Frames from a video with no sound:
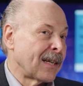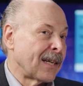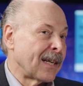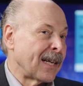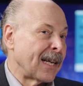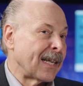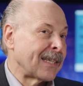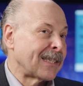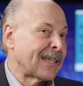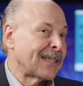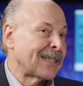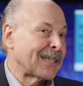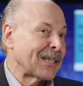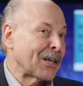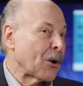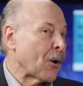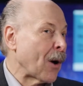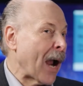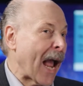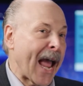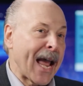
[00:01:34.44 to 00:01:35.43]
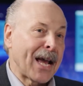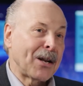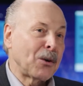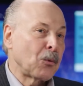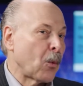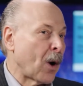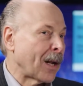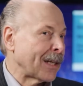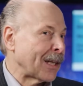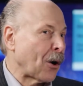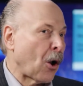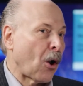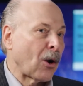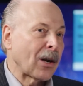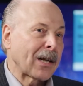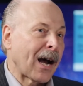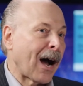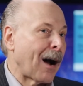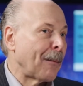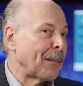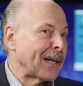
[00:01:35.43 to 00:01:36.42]
It's a 0 and 1 in all
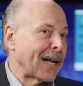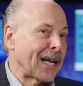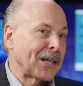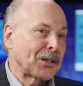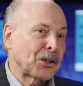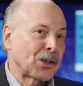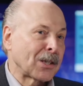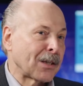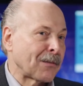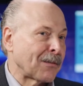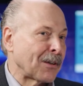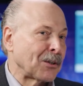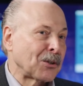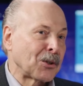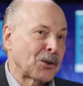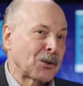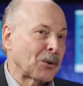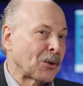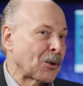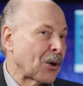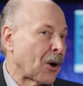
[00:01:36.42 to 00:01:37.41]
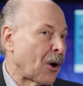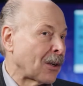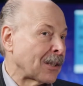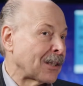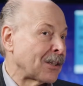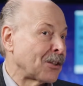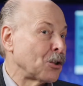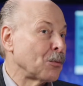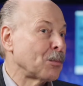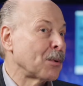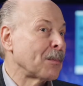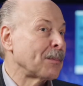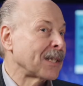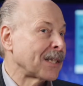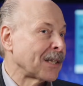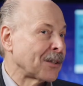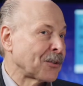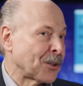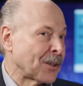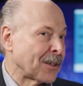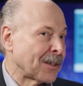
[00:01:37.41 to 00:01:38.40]
combinations of the two, called
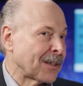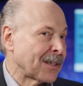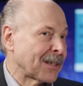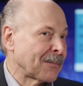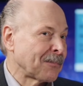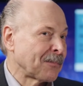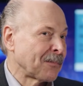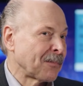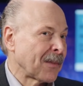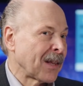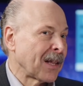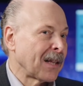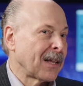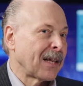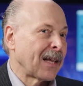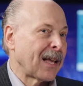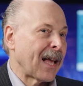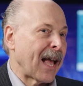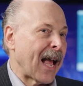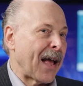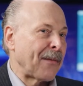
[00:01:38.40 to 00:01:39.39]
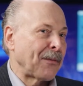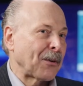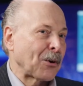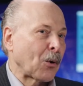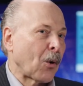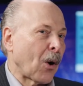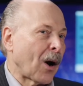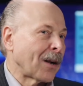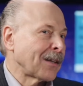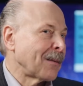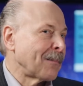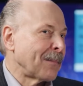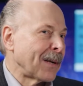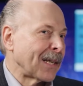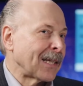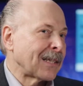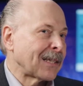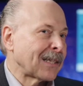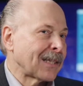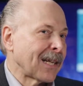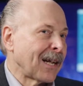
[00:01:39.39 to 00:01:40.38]
superpositions. And the quantum bit
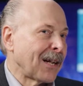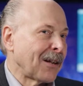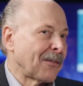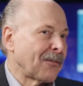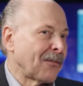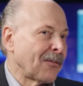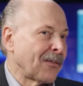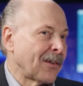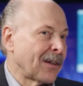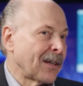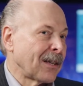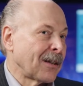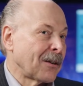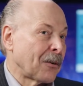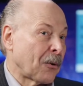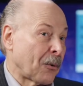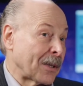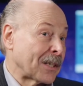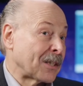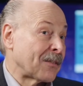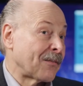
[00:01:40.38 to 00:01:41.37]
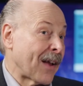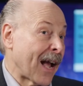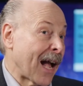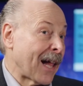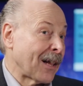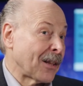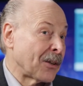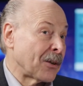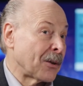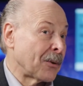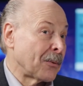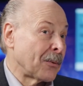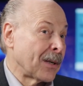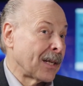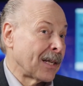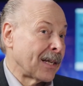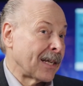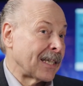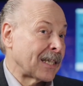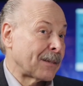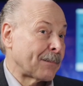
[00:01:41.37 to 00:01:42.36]
itself, or its value,
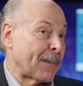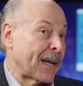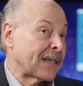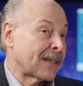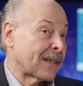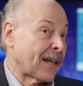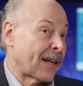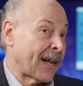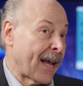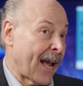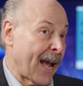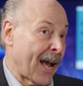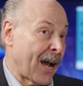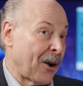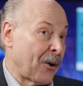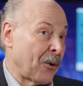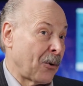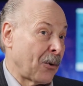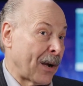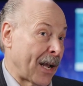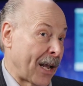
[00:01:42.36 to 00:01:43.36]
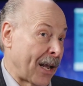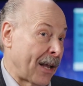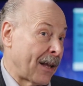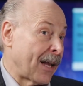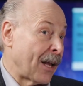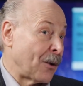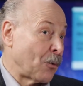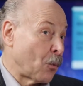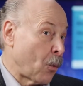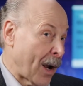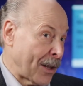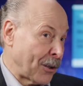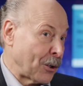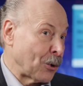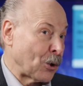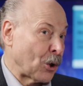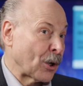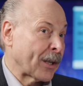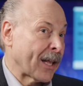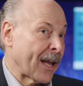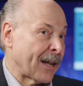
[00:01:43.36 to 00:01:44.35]
is based on how and when
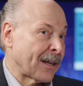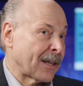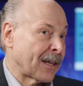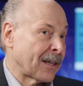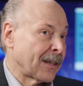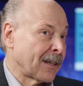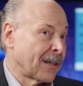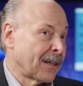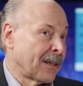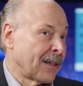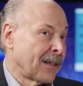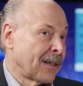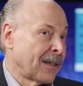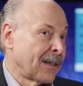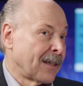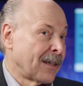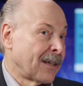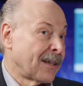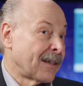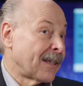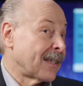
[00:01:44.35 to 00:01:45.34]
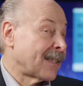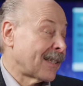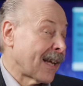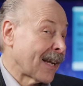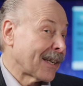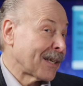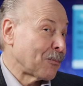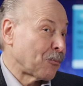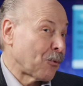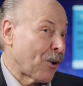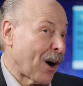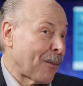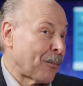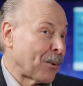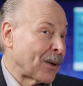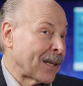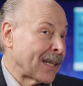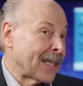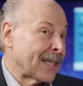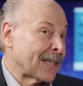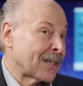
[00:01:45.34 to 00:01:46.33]
you look at it. The second
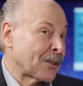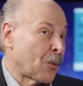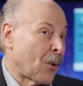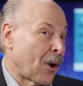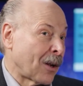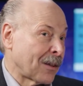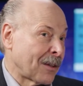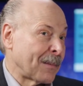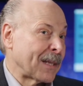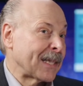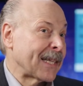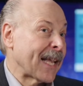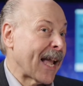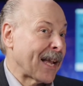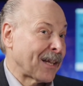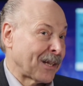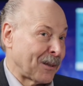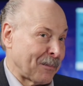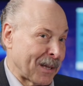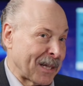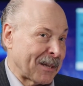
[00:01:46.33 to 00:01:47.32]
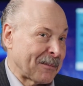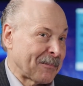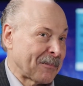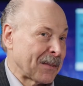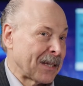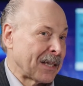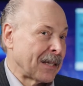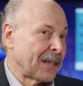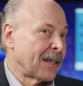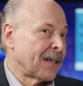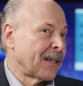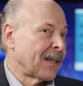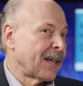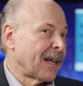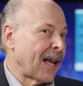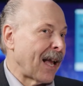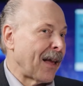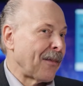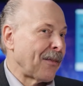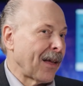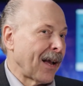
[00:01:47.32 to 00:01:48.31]
property is quantum entanglement.
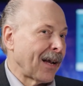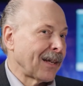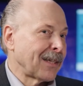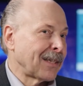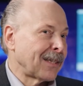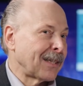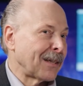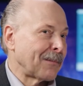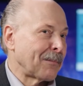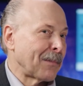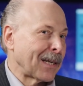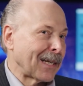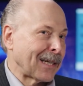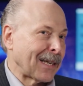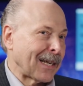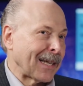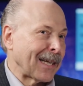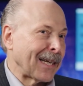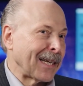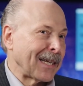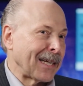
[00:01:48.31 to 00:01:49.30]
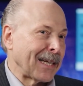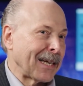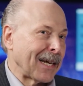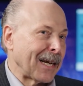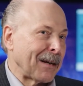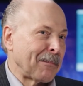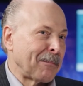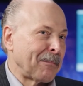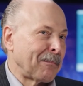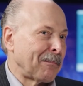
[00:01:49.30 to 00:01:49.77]
And that's admittedly a